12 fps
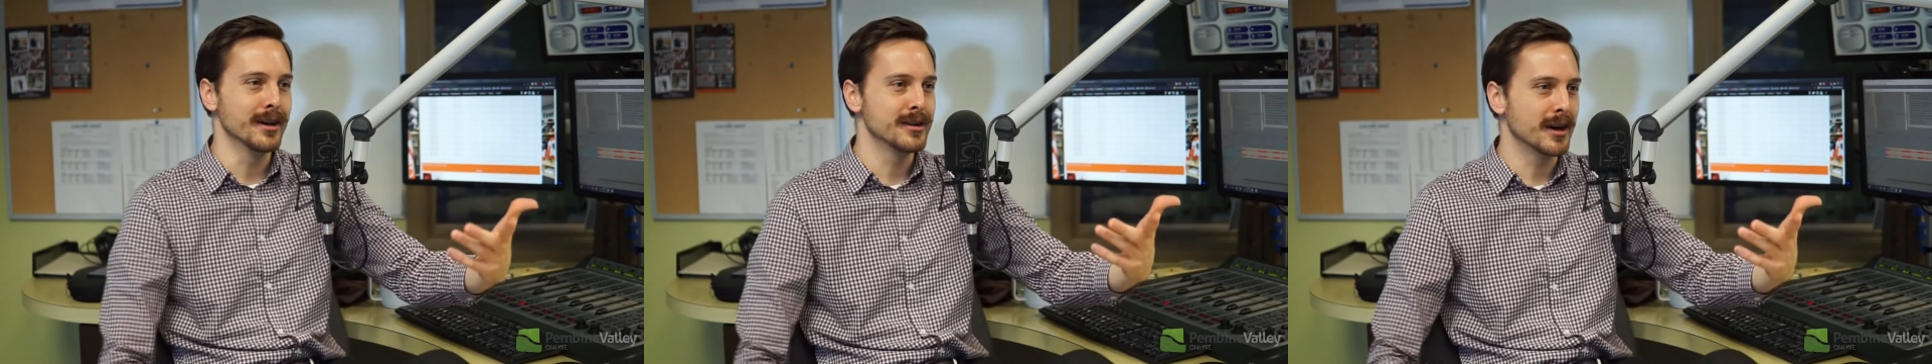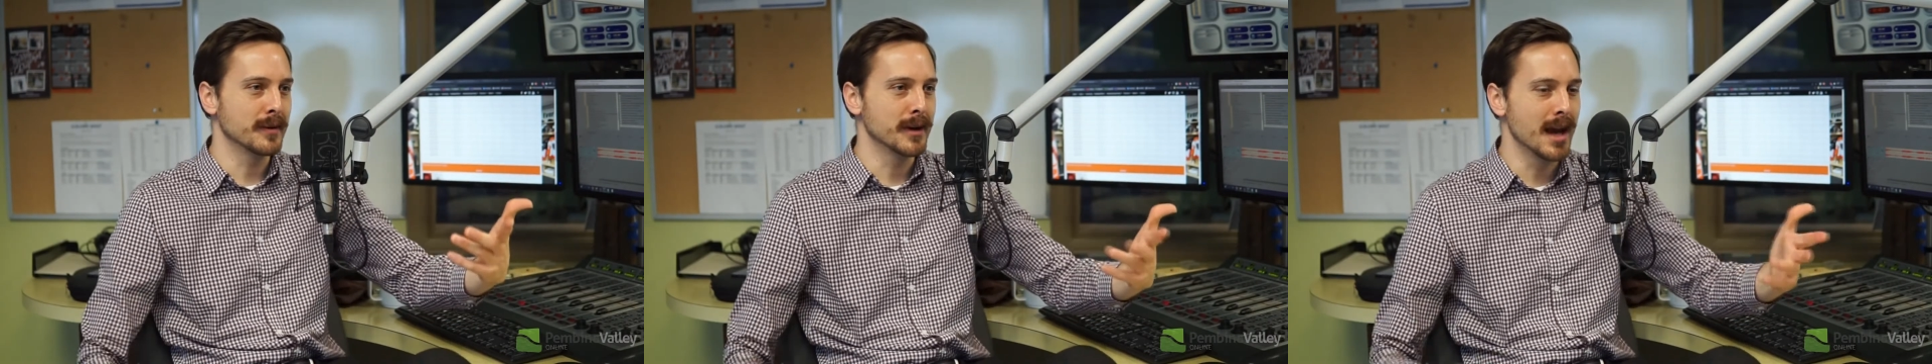uh,
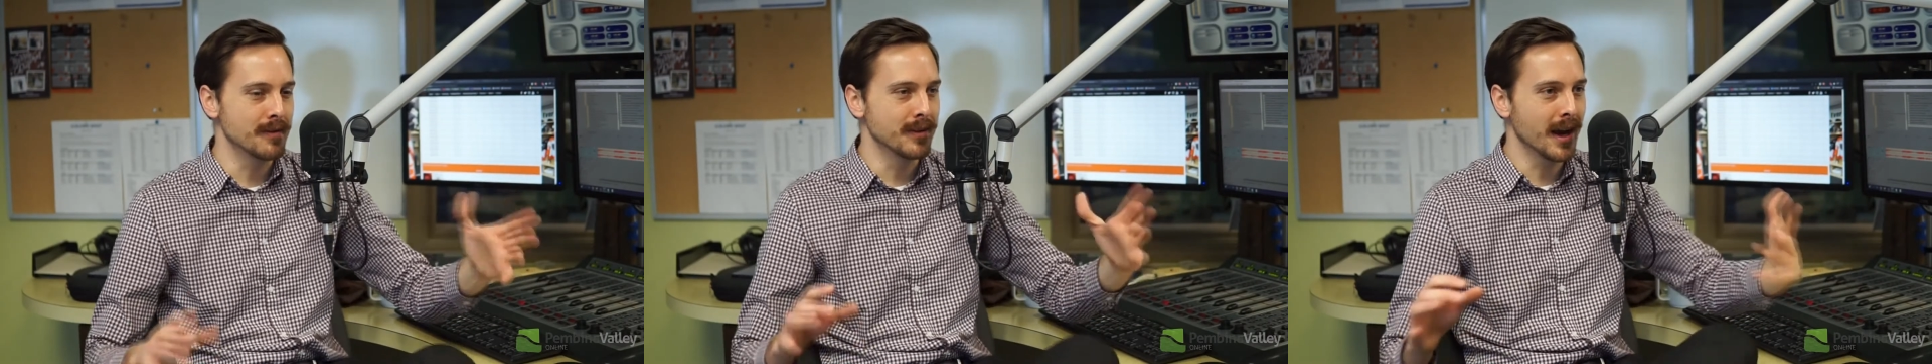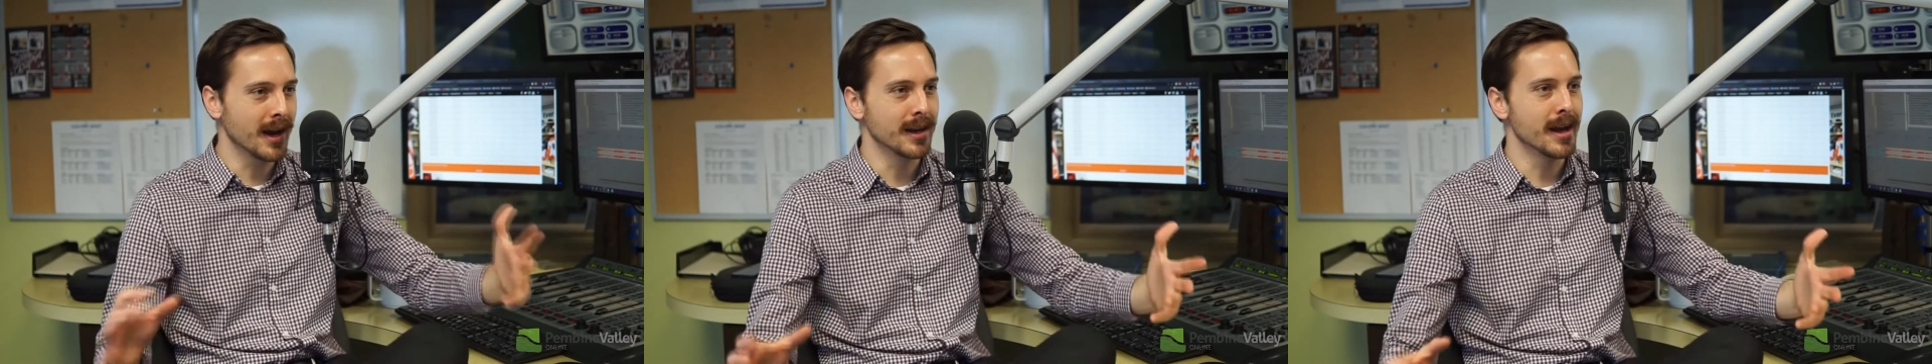talk about
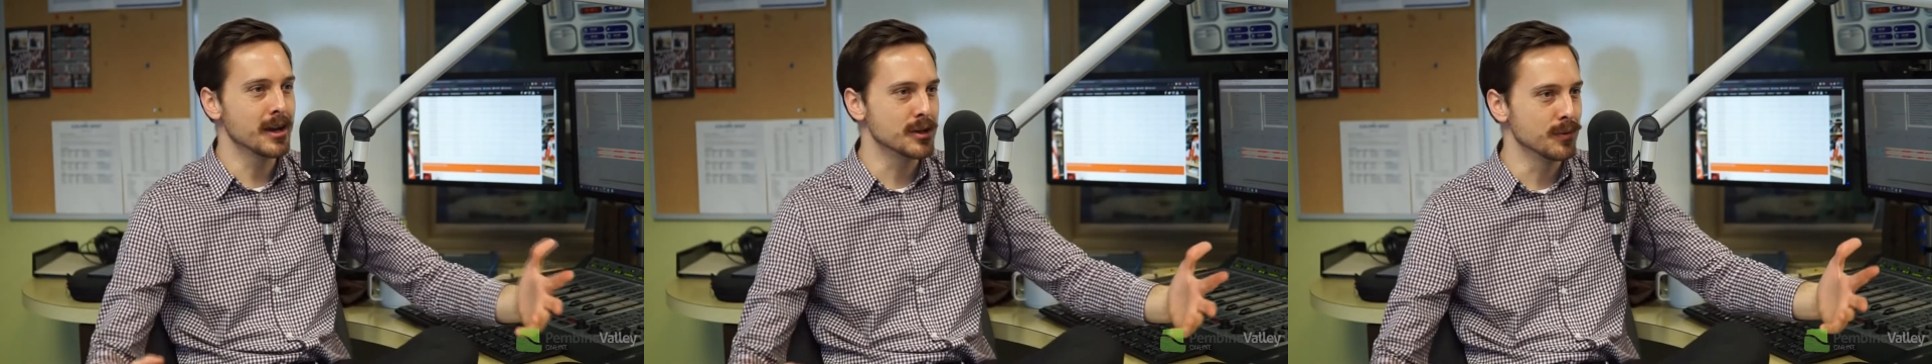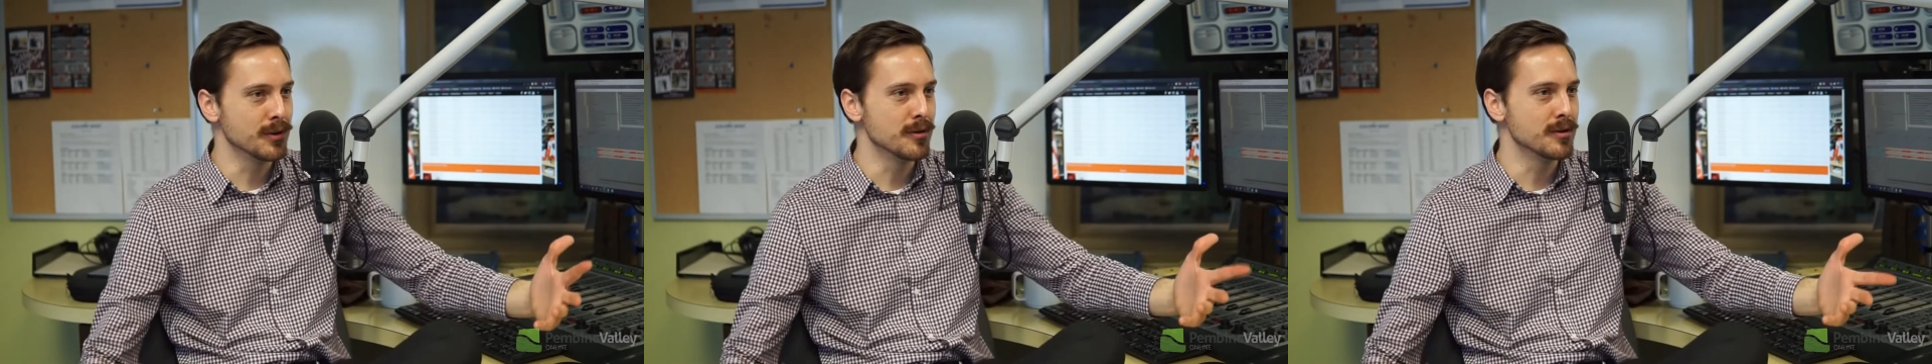having that
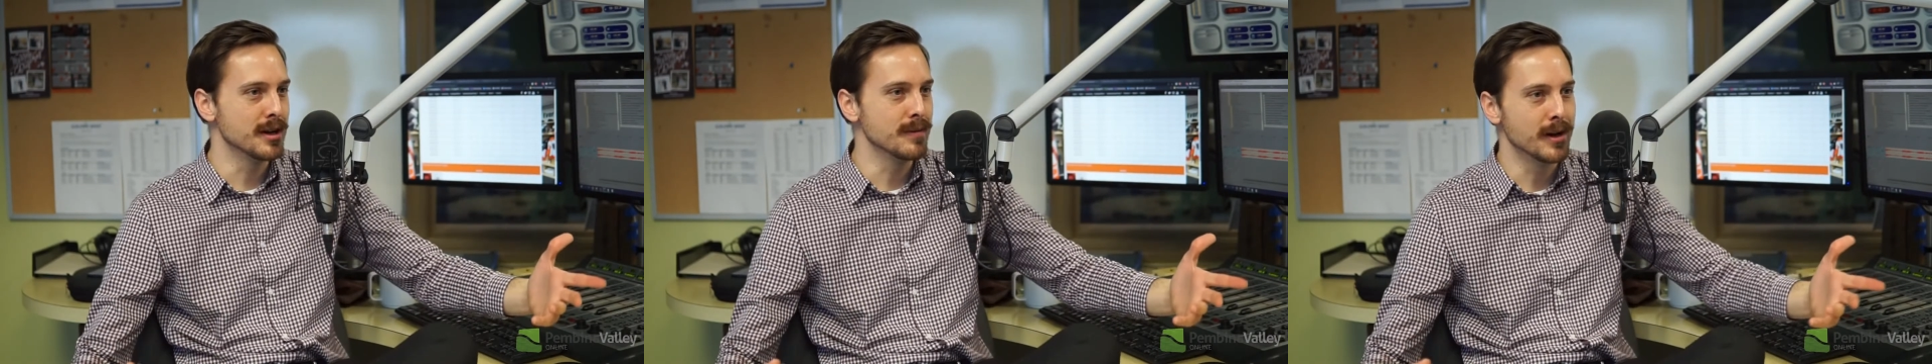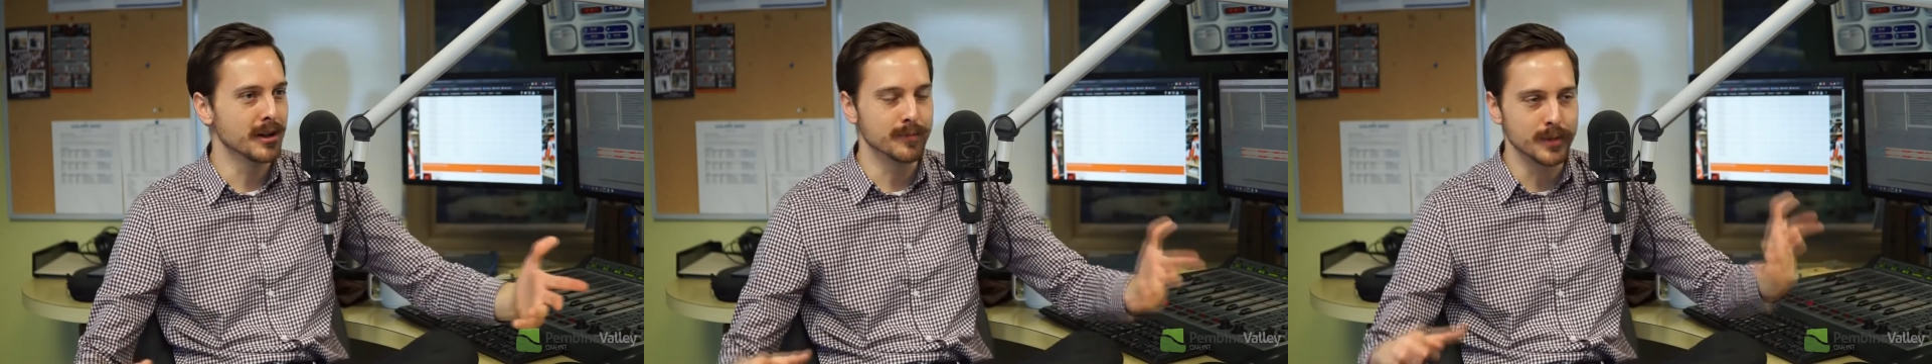connection with your teammates,